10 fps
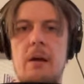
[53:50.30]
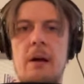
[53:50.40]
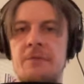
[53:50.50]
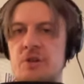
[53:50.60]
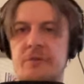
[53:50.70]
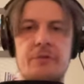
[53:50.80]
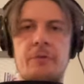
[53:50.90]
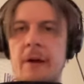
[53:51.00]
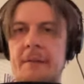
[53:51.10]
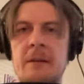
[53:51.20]
and just
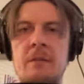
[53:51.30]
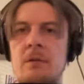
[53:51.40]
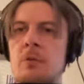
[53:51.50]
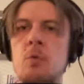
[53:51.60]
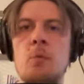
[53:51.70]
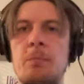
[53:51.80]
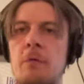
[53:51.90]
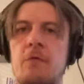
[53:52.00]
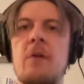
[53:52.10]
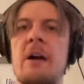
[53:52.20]
running loop
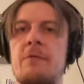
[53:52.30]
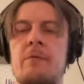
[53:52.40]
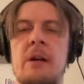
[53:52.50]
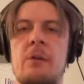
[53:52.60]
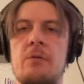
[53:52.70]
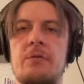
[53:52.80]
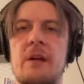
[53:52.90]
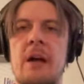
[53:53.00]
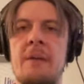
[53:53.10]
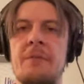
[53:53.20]
of 5 values
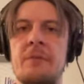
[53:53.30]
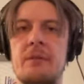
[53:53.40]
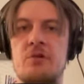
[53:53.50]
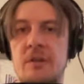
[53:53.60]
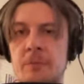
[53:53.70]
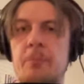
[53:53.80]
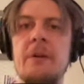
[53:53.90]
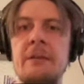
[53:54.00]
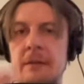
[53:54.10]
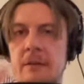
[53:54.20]
and just
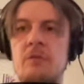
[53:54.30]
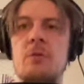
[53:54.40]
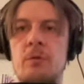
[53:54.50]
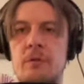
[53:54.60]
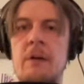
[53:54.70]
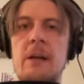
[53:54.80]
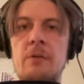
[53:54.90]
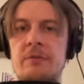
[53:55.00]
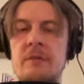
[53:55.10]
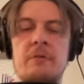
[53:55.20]
printing those
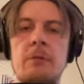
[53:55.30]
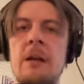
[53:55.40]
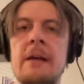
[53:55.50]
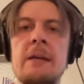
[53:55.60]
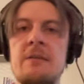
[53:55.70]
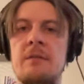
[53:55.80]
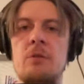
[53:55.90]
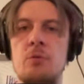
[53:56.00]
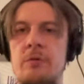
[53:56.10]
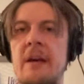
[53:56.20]
values it's really easy
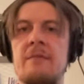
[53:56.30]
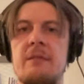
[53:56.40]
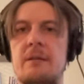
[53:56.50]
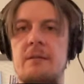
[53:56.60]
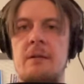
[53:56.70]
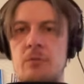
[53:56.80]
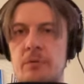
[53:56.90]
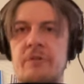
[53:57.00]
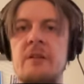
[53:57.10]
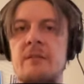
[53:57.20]
to test it and to
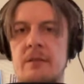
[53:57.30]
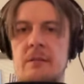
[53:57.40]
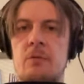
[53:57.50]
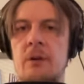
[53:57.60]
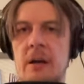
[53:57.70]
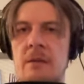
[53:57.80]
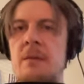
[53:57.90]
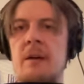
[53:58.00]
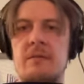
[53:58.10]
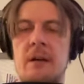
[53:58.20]
see that it okay it
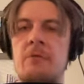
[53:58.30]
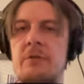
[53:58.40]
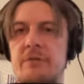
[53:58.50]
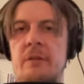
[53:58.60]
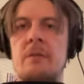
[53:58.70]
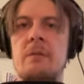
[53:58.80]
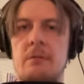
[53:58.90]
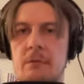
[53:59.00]
does everything